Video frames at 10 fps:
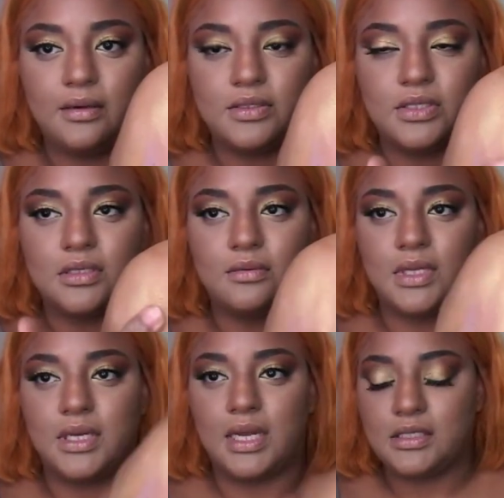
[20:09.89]
It's just a
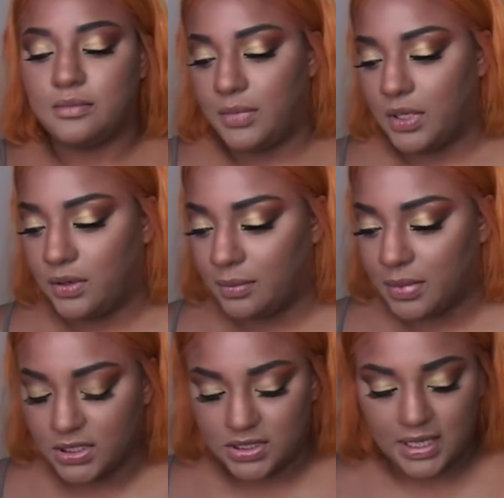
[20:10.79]
really nice muted
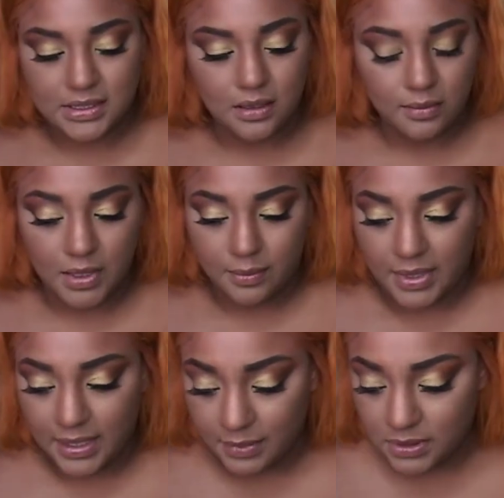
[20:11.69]
blush. It has a little bit of
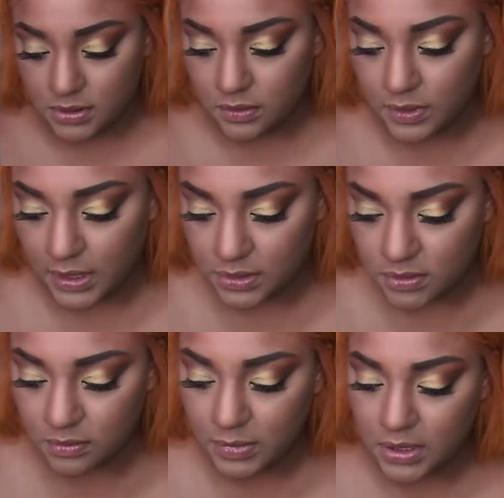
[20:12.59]
pigment to it, not
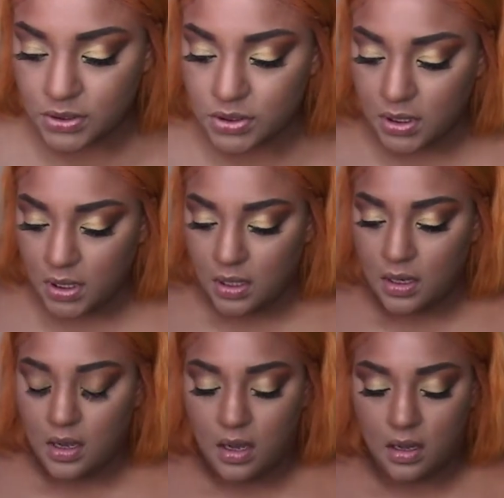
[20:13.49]
too much.
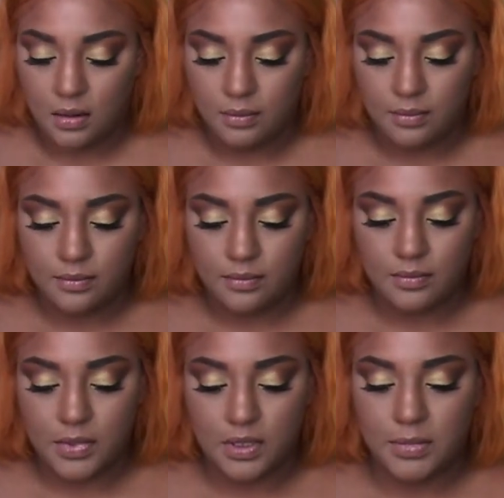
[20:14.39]
But I'm
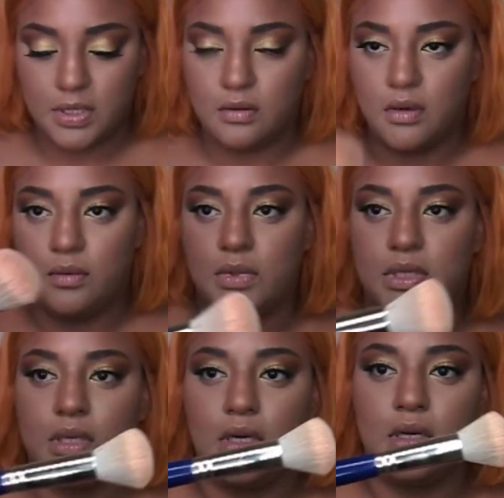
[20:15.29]
gonna go in with
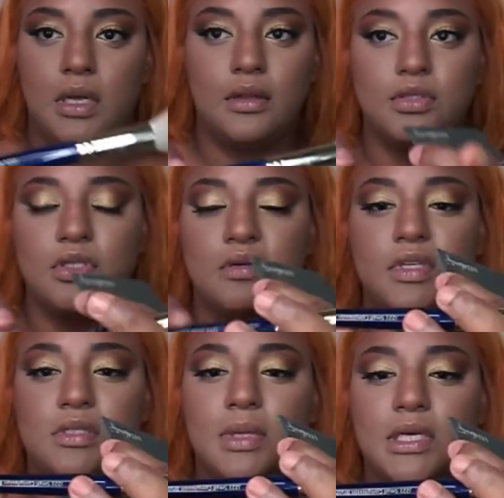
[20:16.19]
another
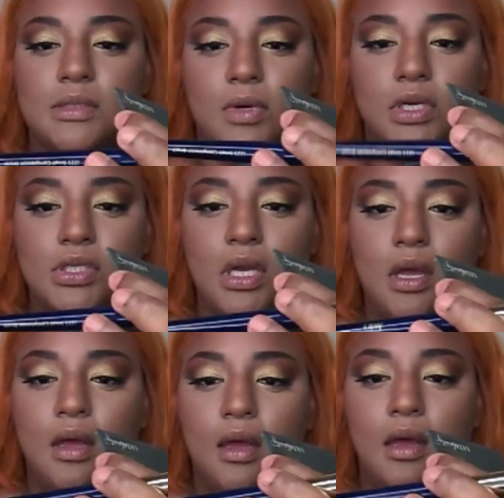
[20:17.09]
Juvia's Place brush,
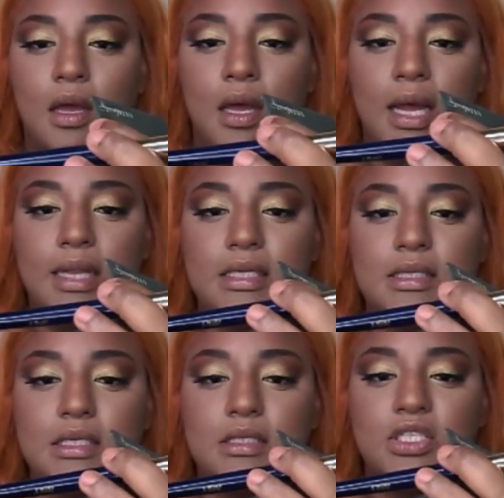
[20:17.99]
and this
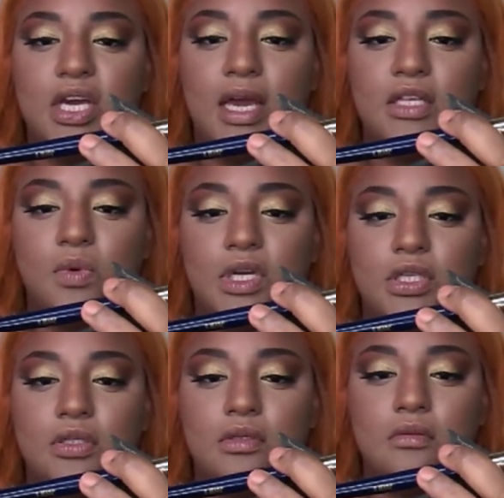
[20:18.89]
is
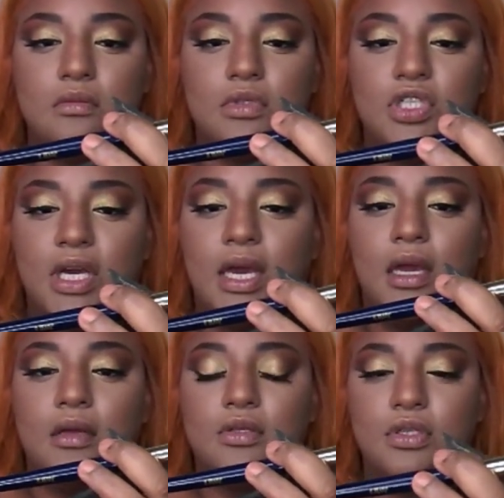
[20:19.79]

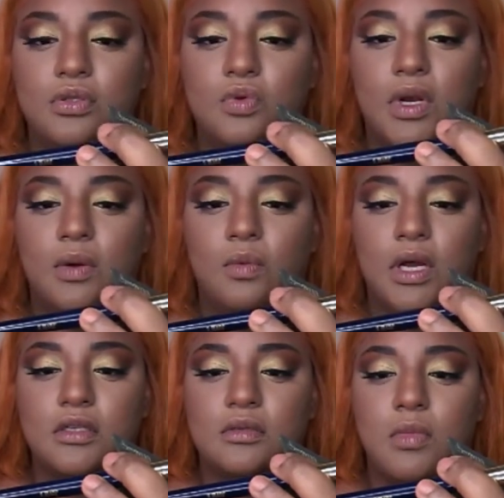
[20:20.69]

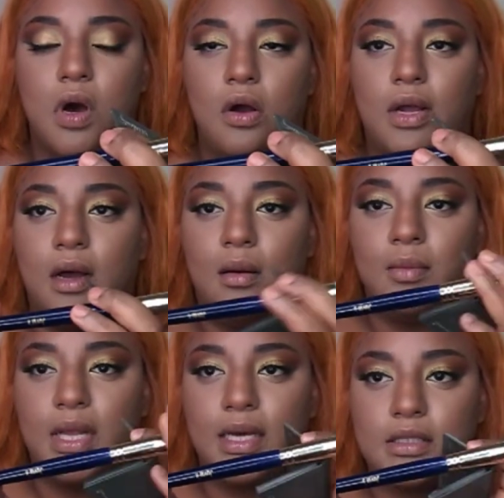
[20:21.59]
J221 small
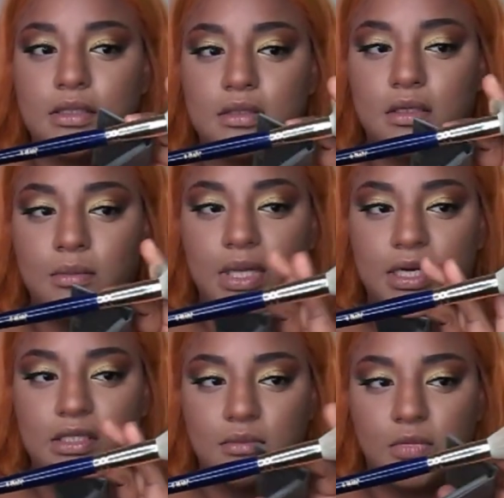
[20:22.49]
complex
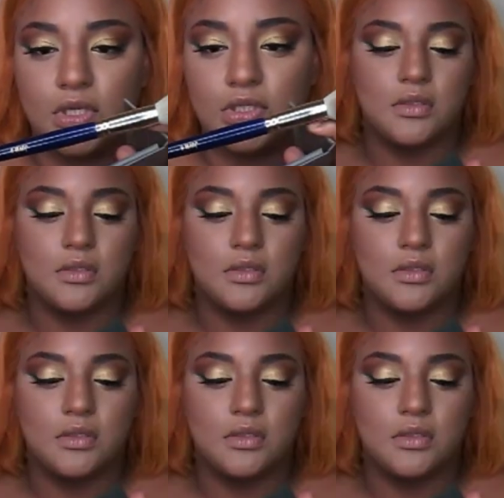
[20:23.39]
complexion brush.